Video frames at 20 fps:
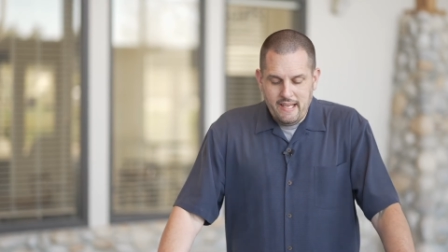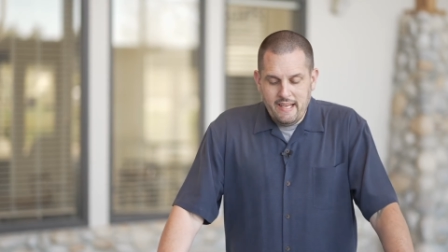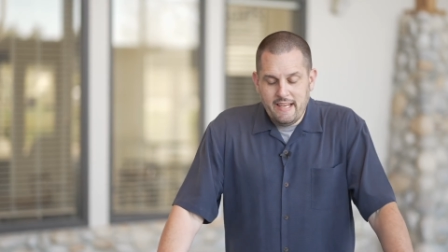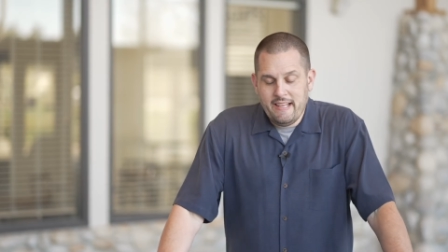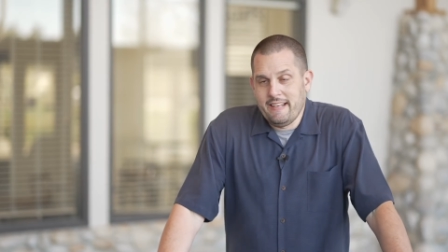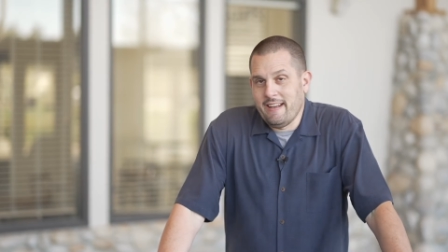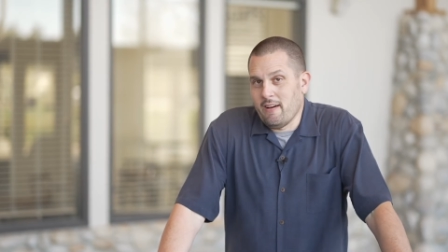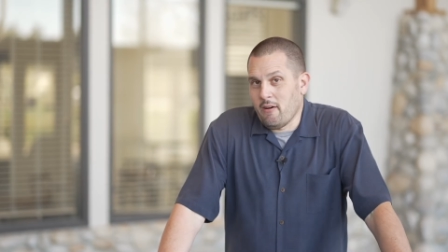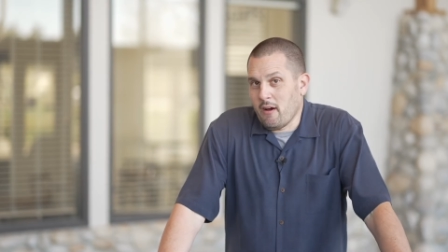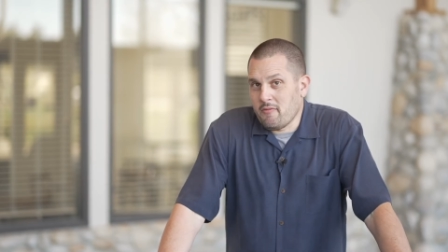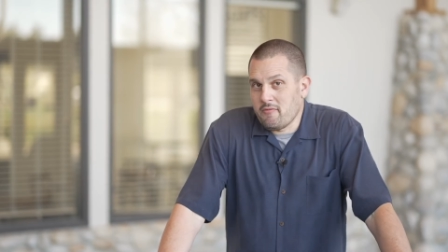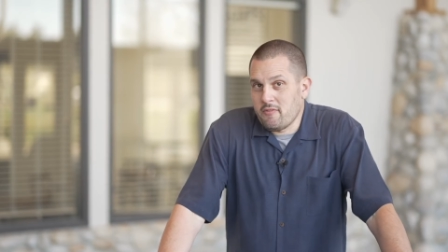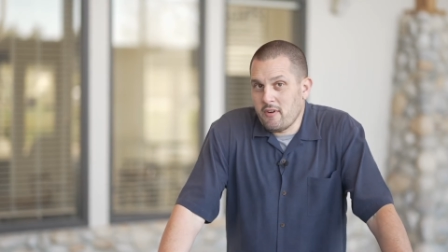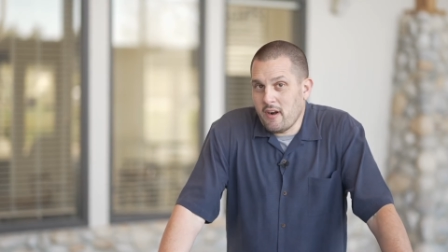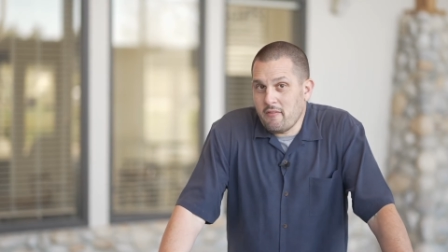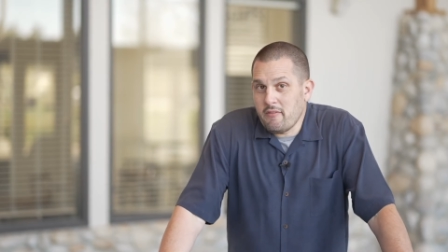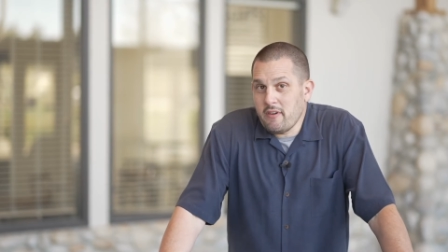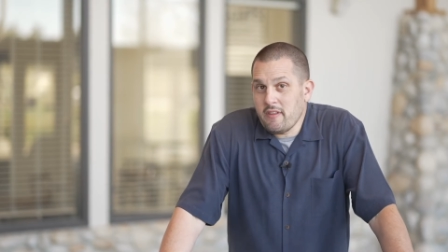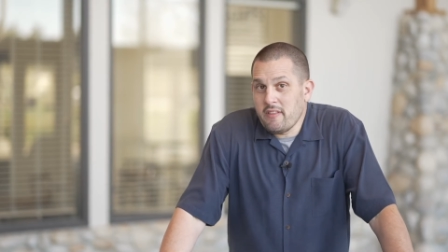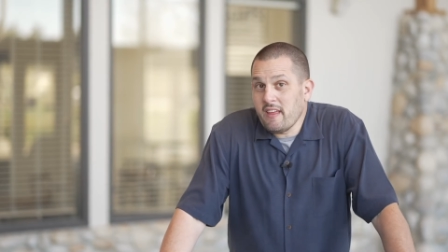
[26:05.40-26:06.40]
Now, after
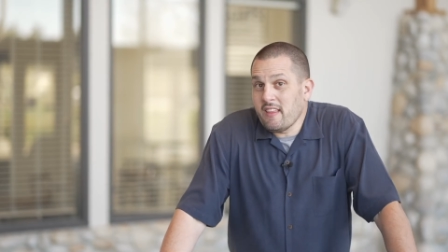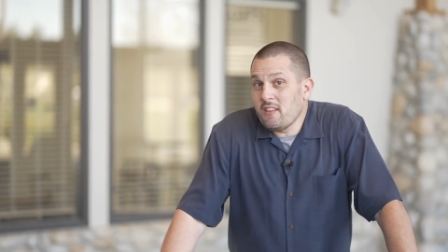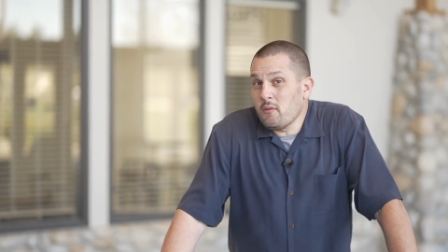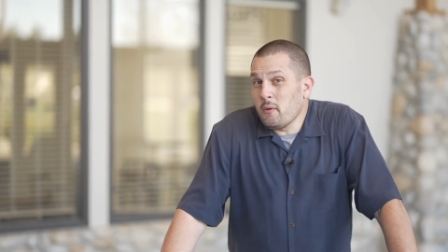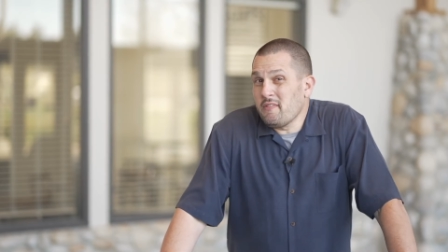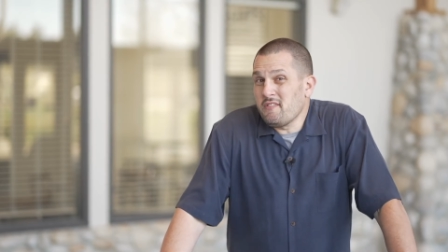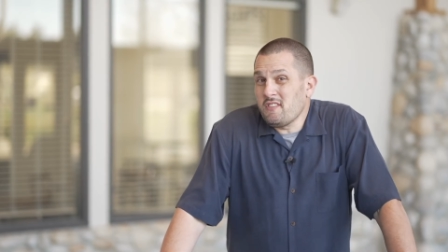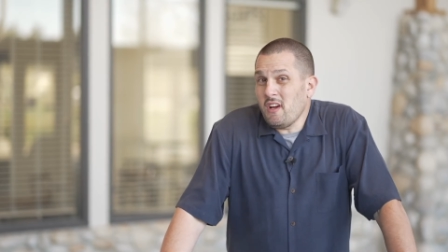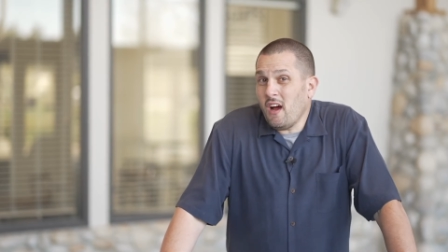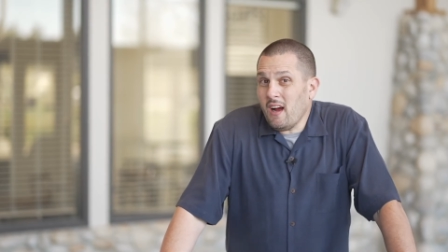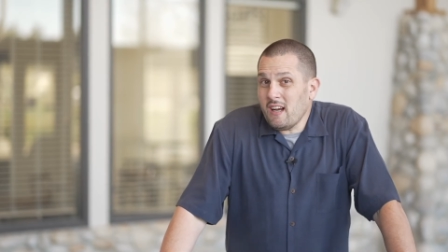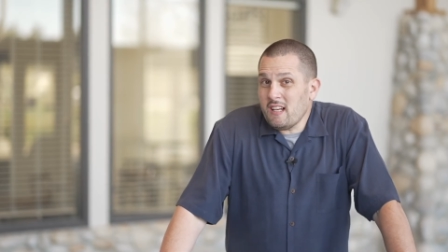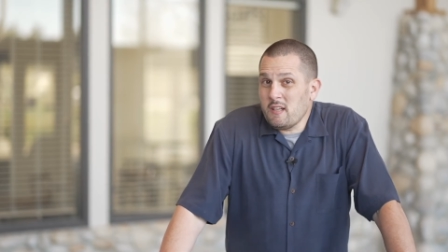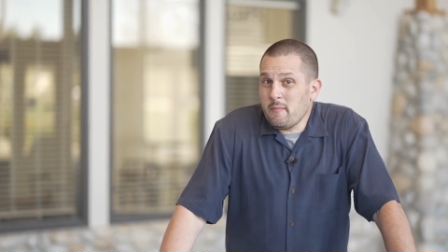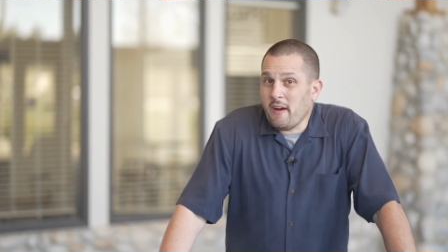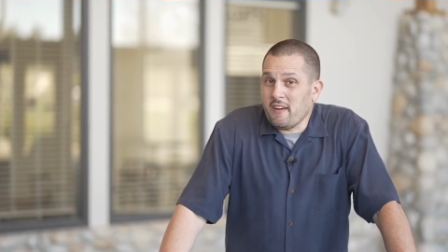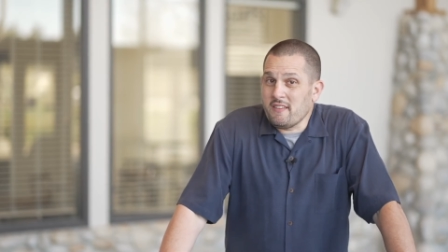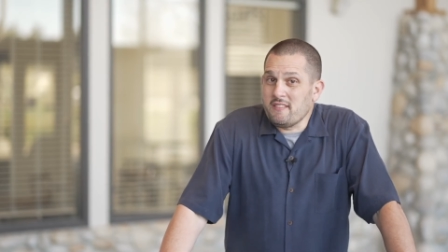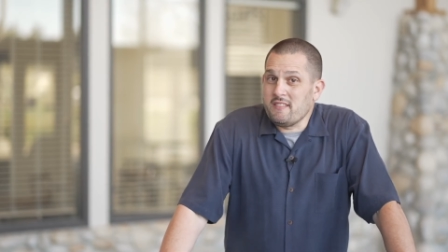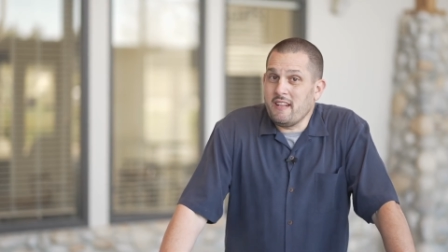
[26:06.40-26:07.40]
everything that we've talked
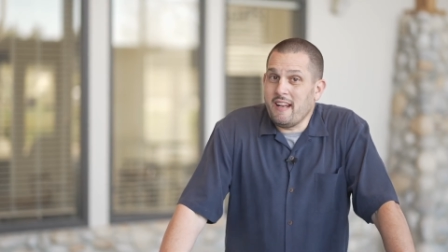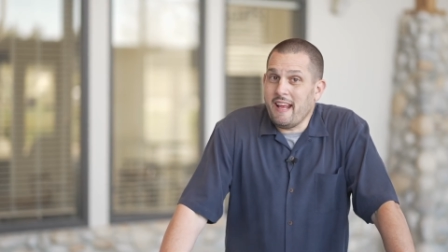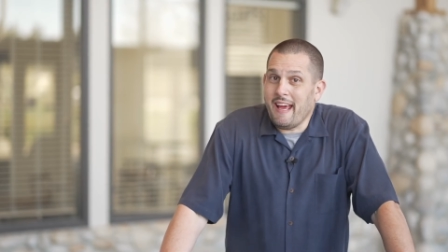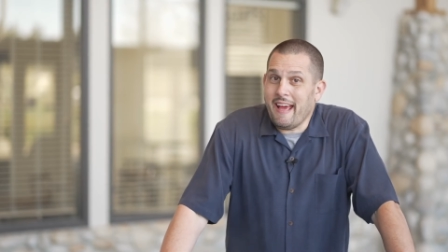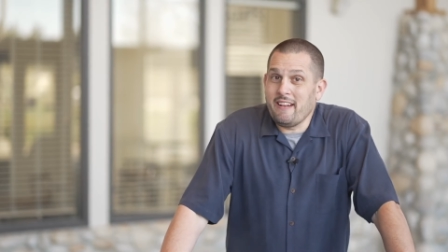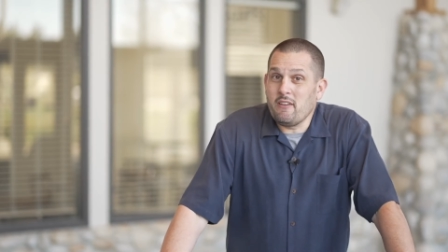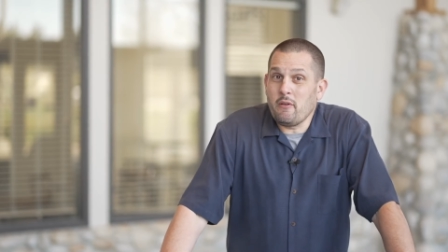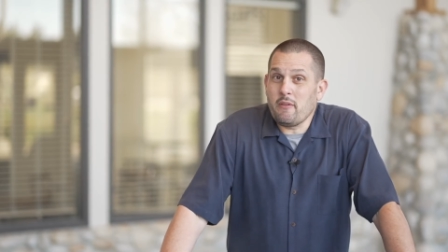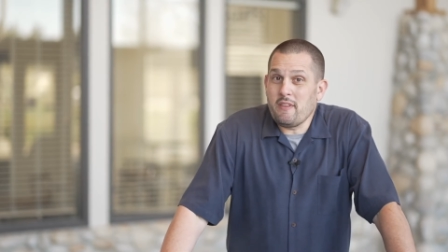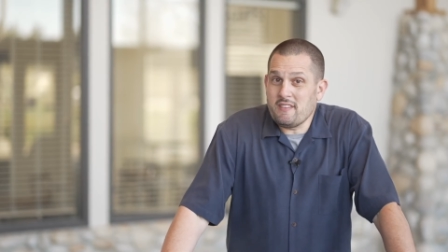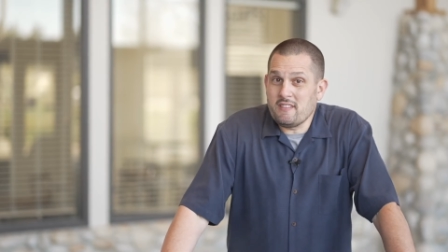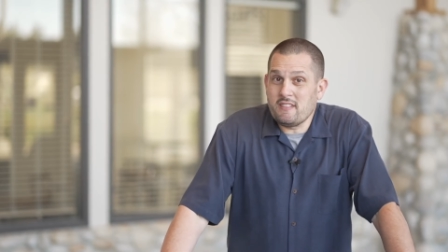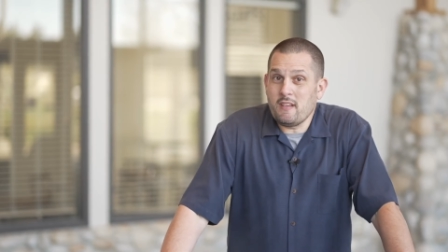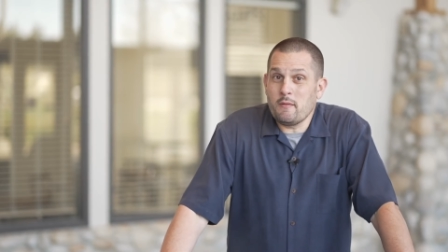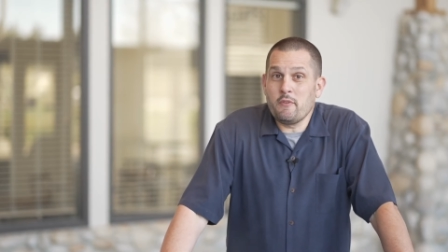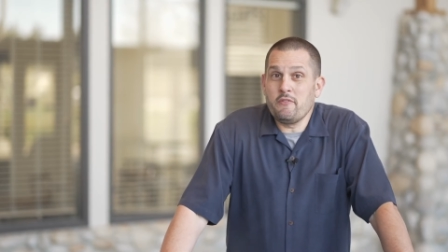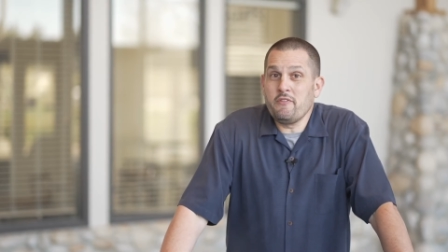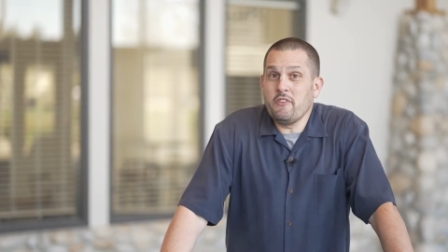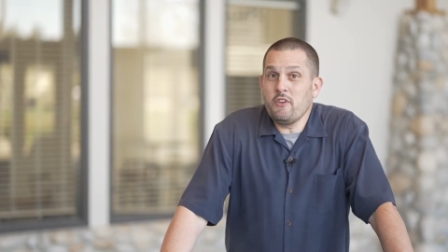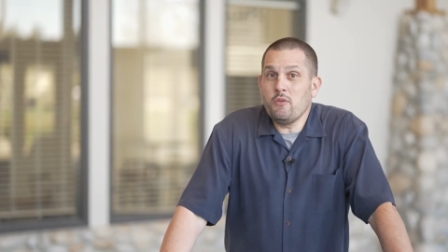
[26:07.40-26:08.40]
about today, I know that
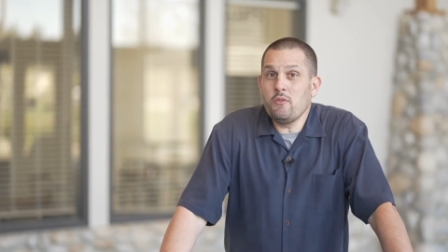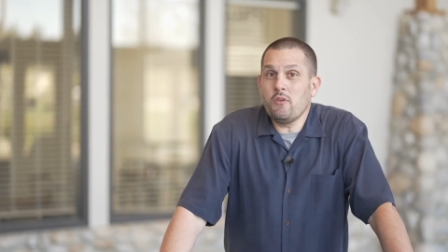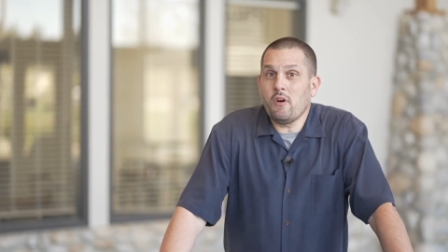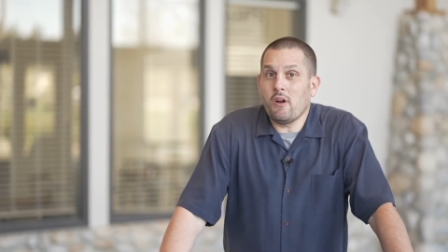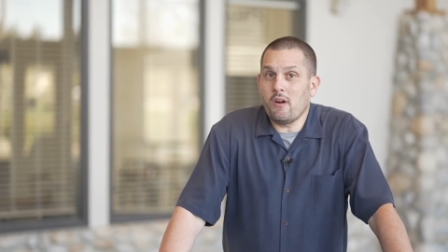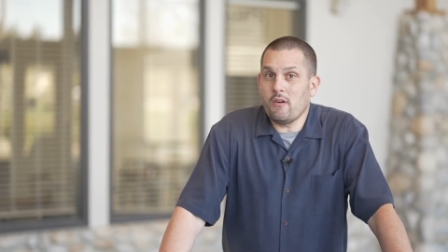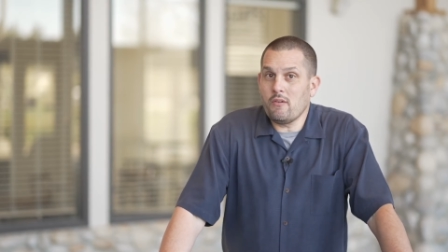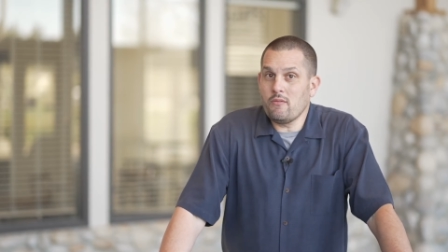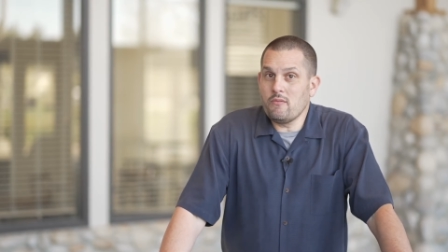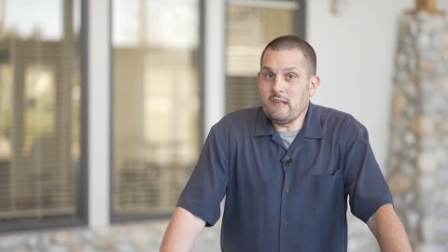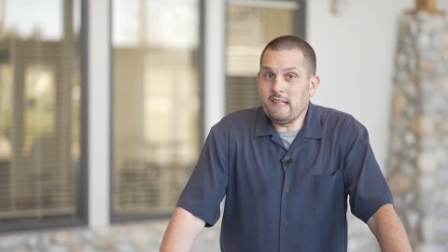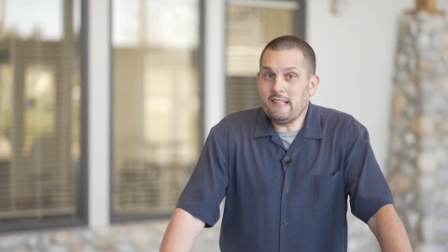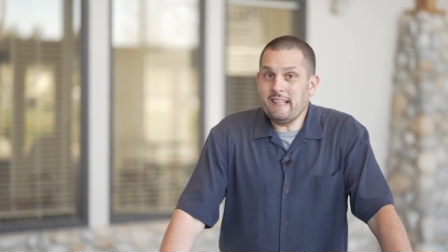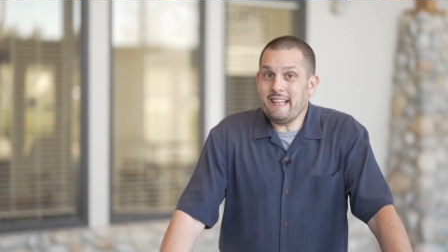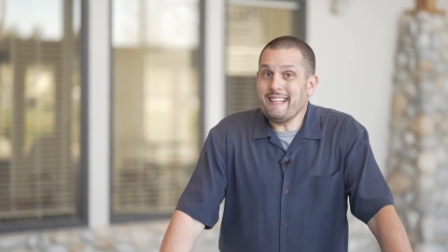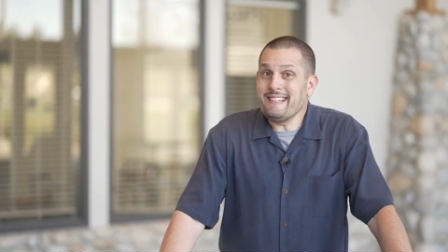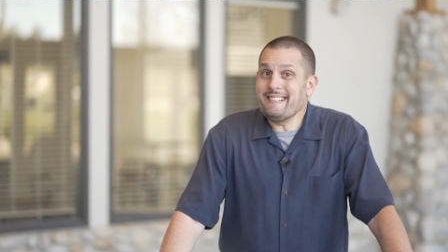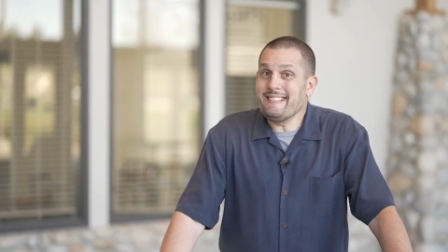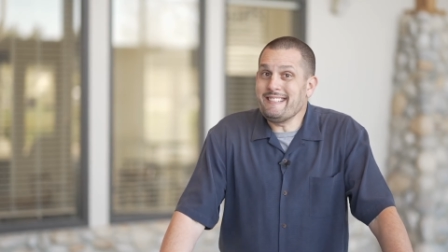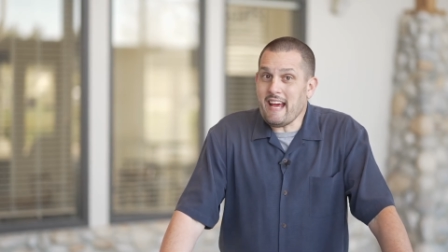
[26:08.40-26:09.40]
some of you are
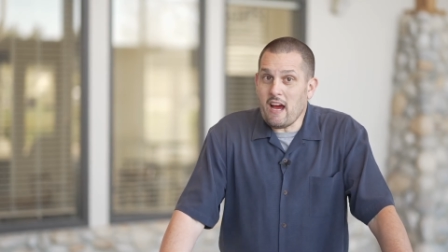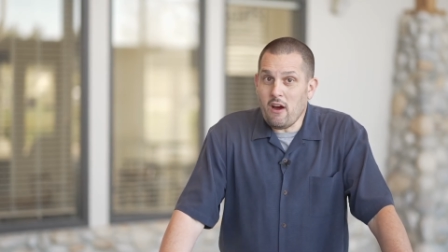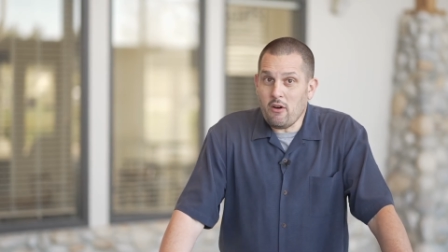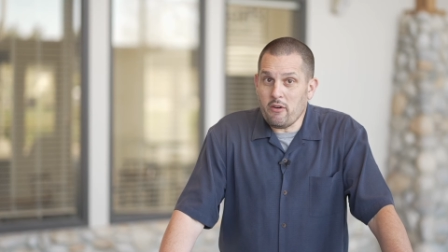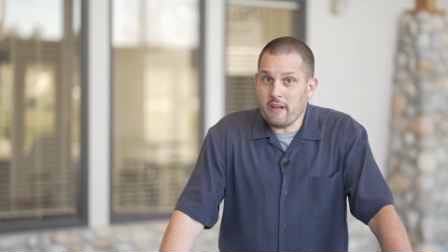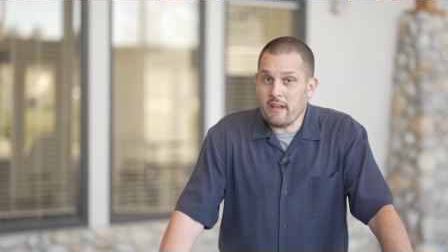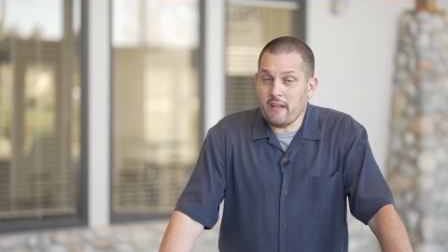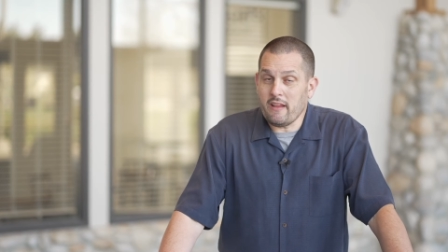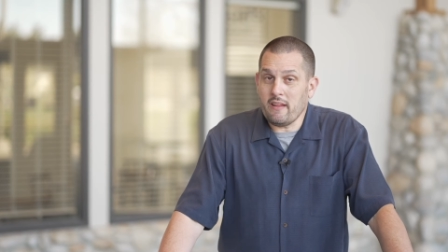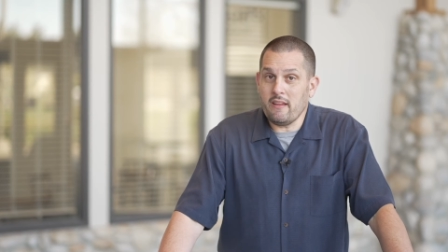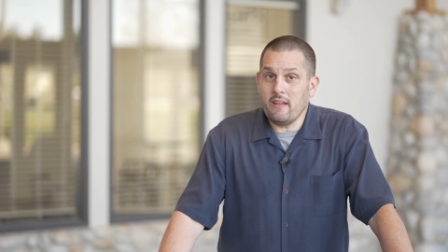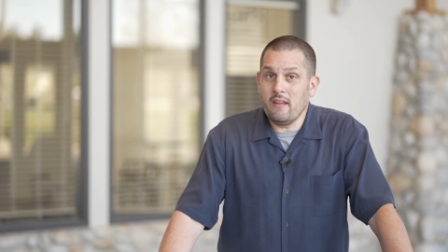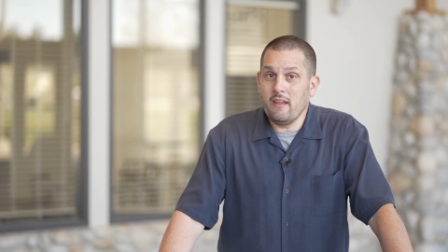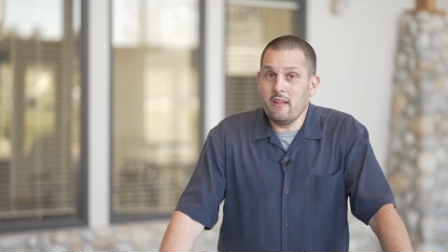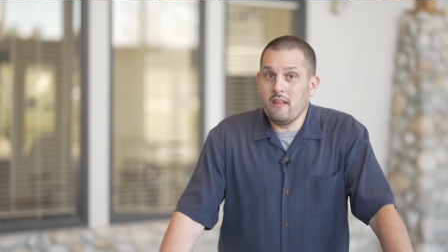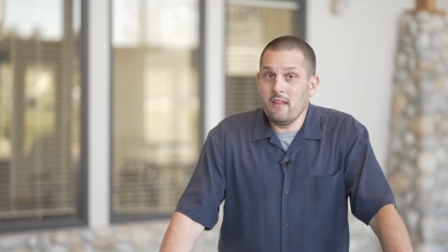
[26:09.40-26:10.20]
really doubting